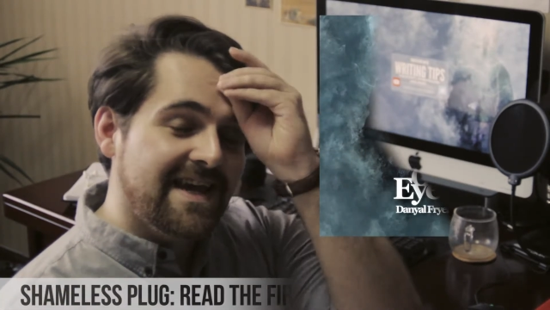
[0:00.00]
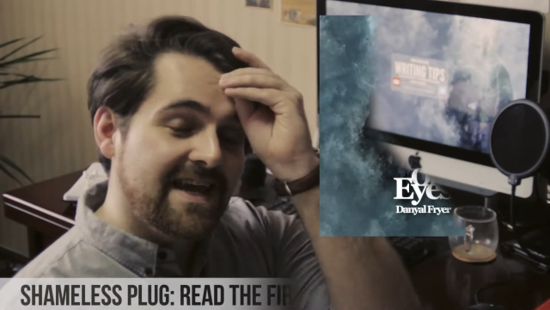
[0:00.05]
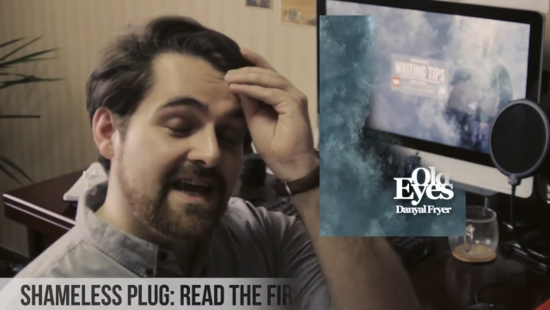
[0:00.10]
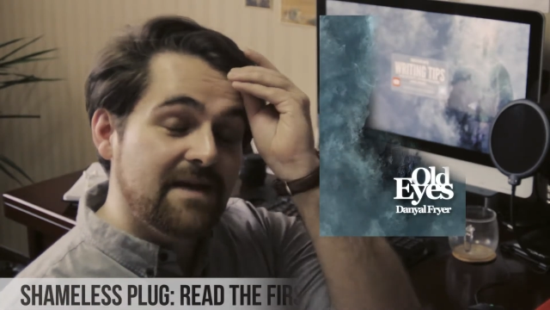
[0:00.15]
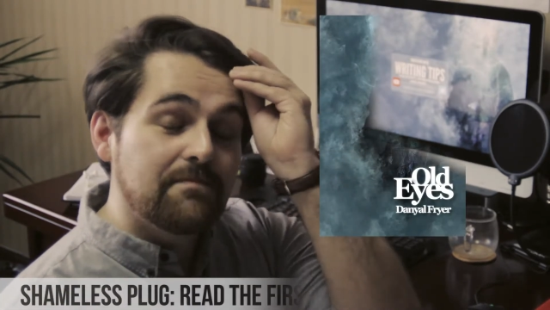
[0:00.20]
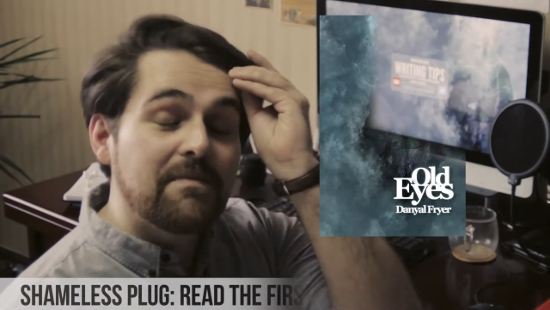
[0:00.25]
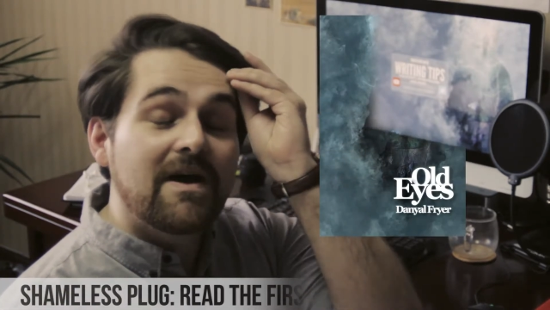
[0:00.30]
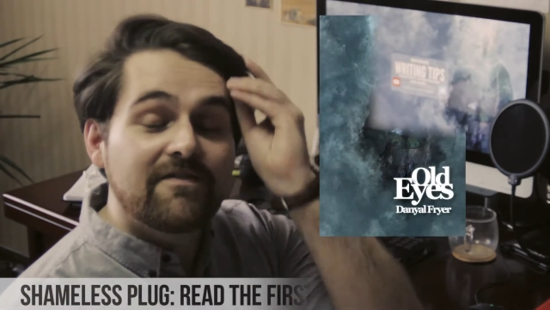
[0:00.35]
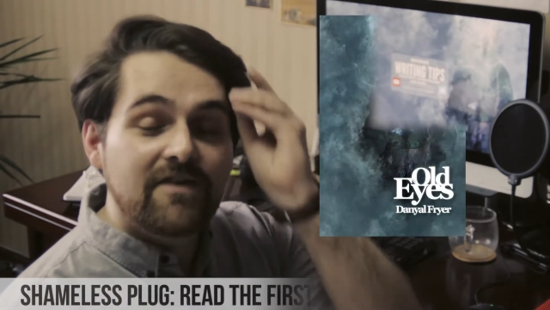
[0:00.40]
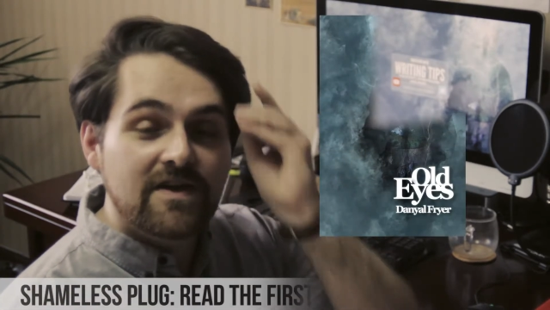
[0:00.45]

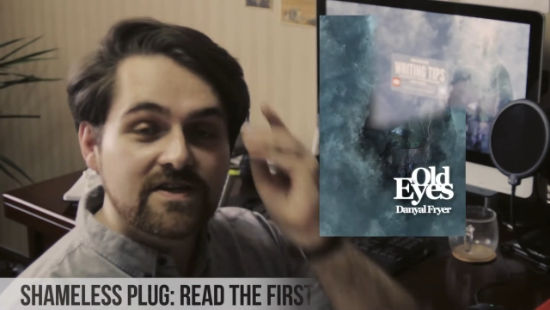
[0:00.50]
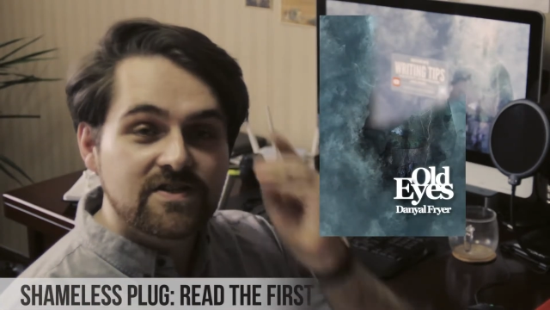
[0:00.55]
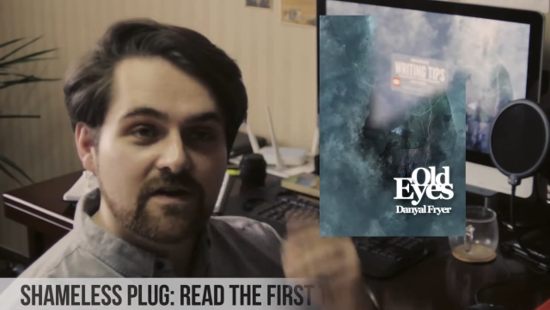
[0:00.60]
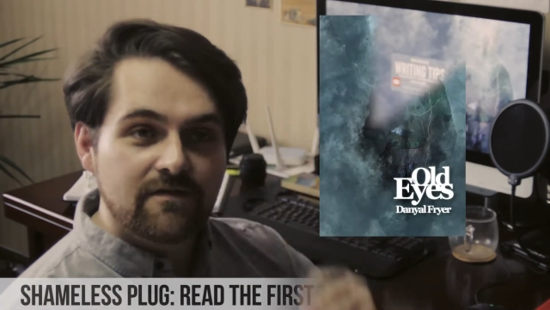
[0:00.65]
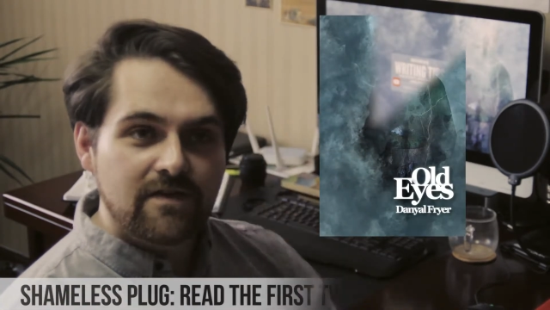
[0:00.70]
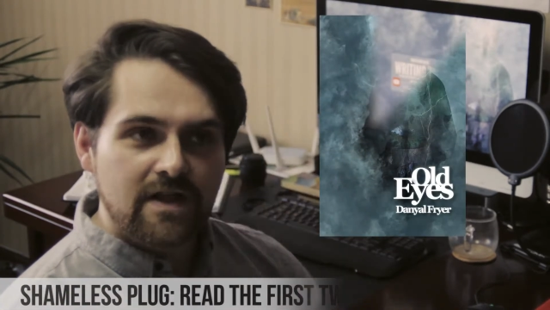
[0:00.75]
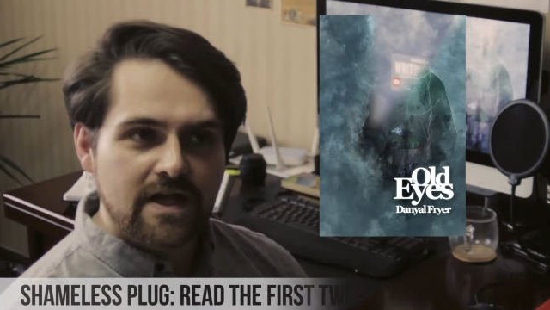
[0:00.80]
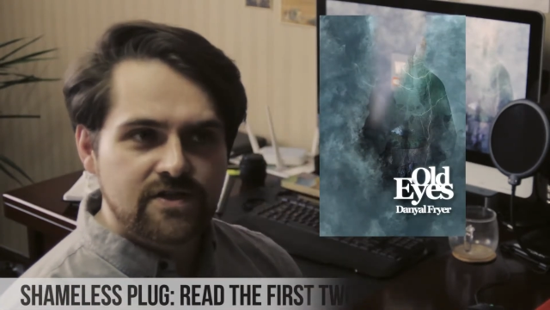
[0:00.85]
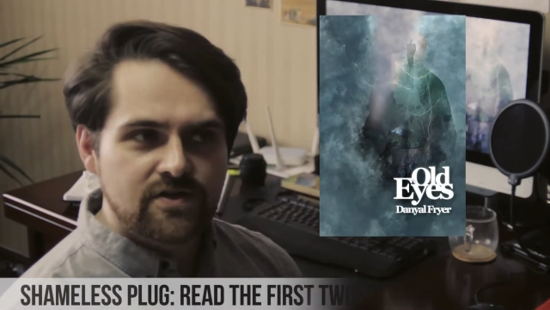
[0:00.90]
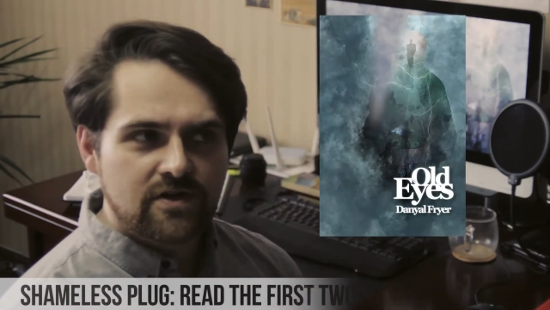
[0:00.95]
in my first
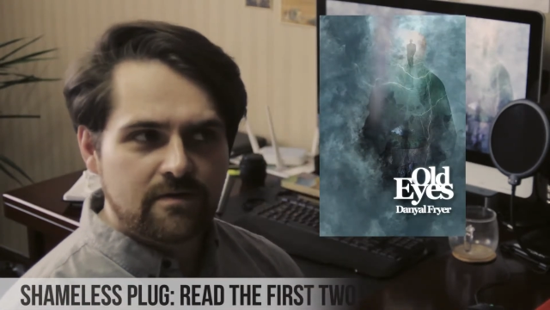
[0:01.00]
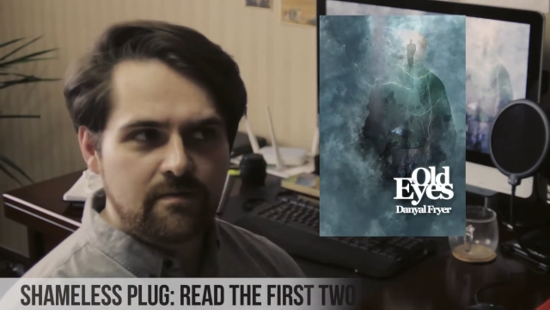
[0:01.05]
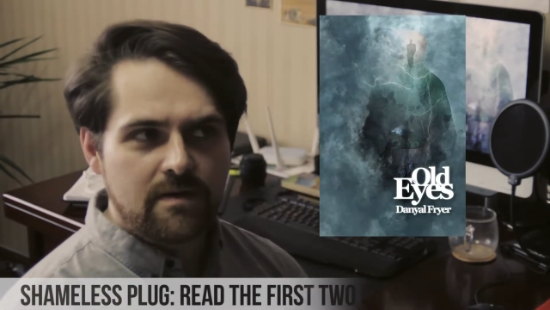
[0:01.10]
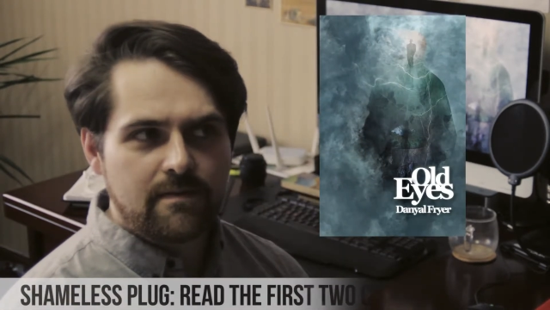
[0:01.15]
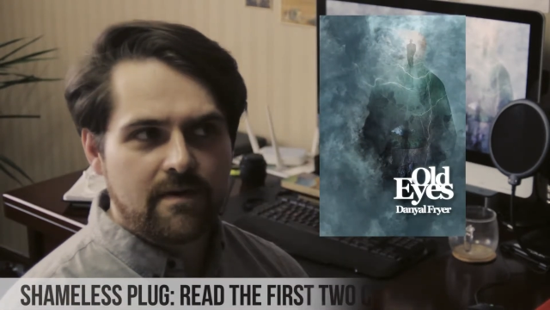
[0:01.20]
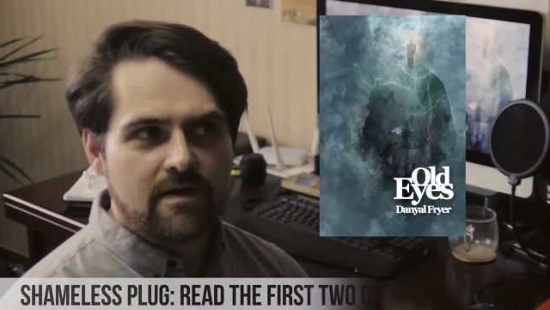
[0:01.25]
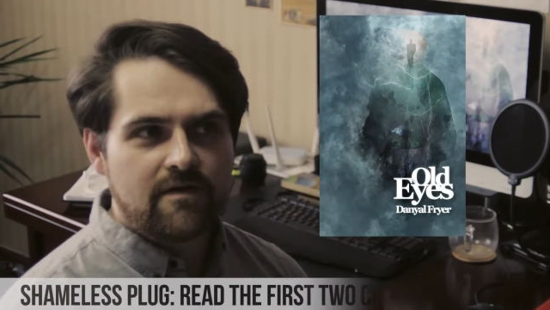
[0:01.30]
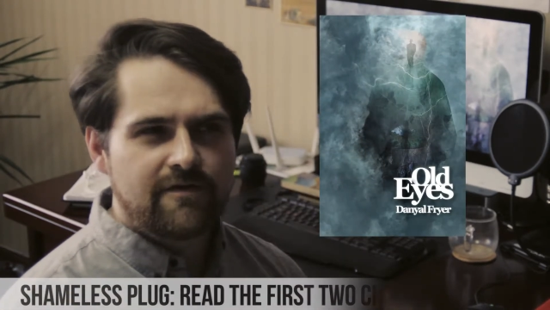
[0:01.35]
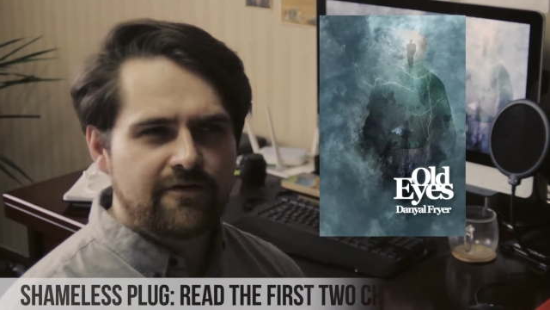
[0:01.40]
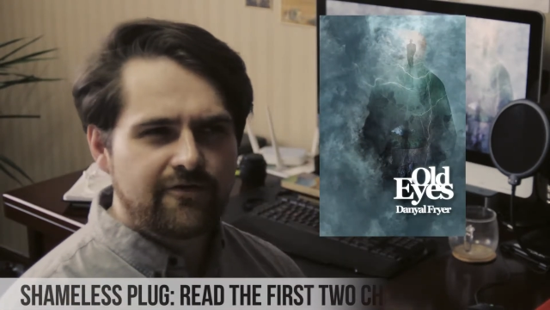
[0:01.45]
novel it took me about